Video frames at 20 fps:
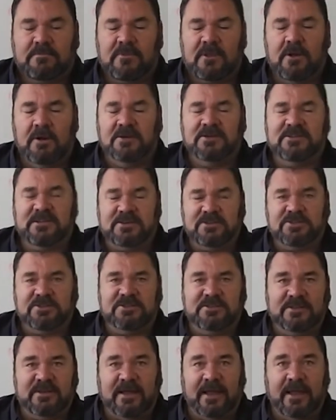Our intention
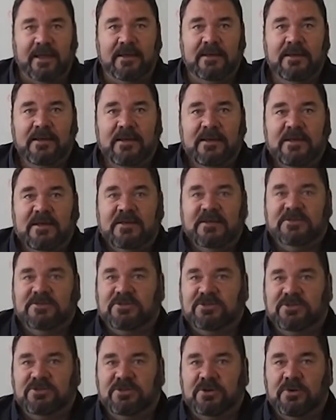today is
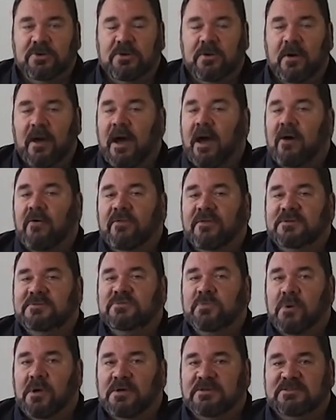to show you how this
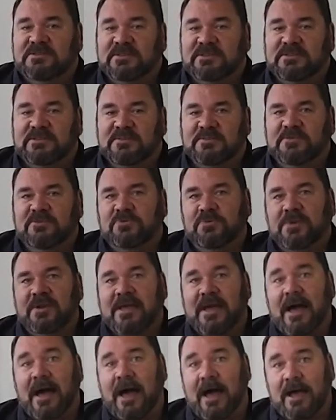wall system is
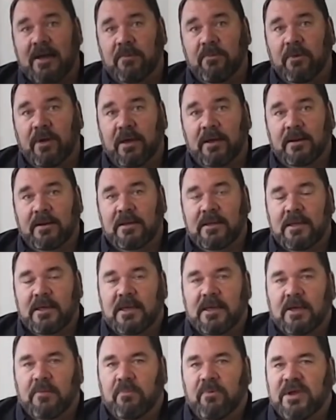really a hybrid.
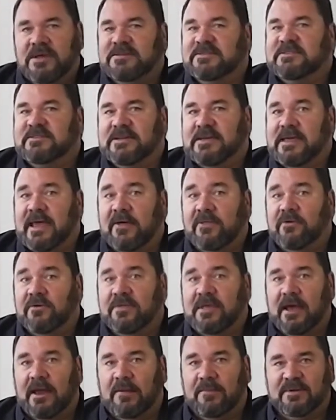It brings together
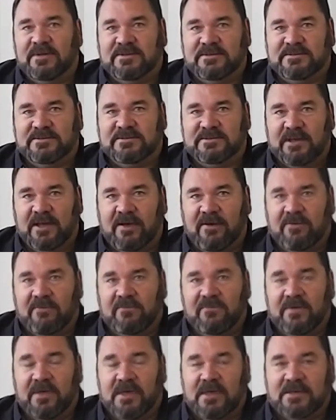the elements
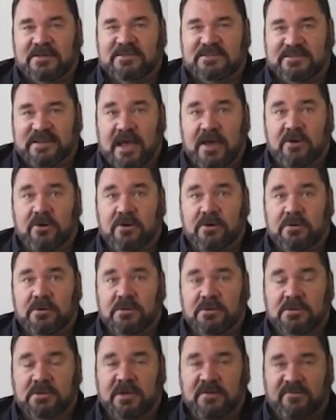of
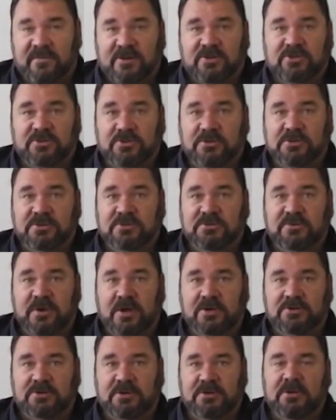standard conventional
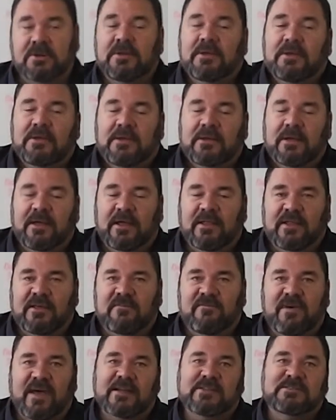construction and the
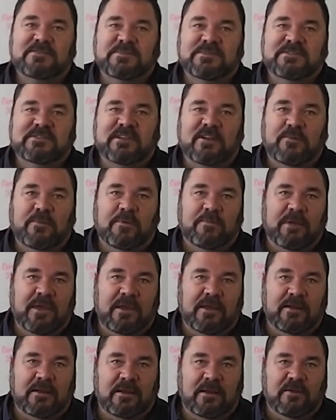advancements that have been
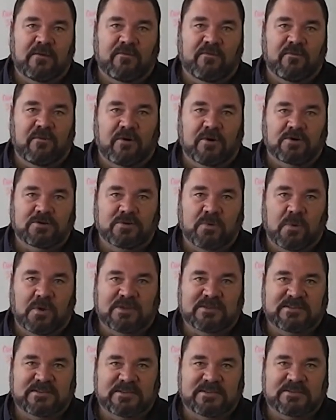made in furniture
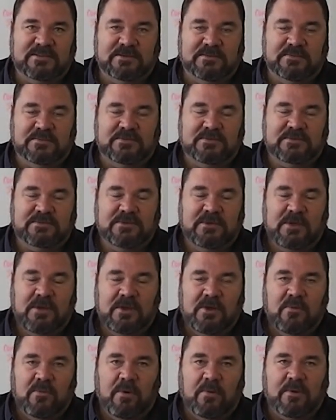wall systems.
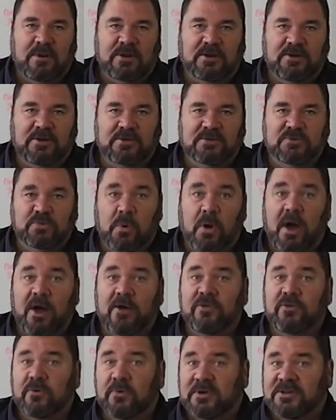What we're going to do is
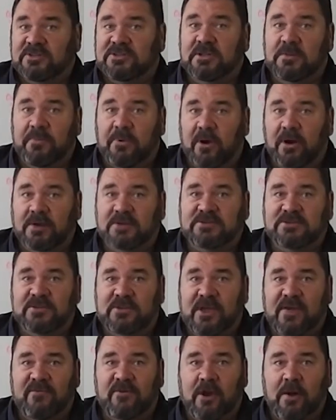walk through each of the parts so that
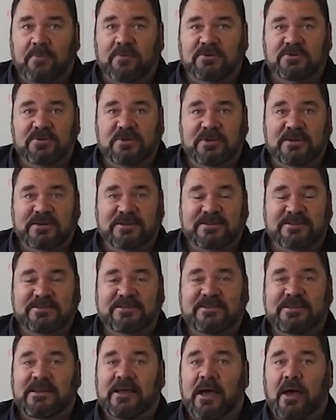you have an opportunity to
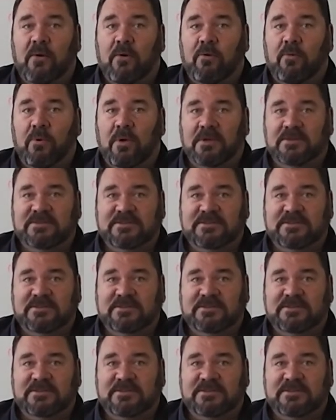see how a wall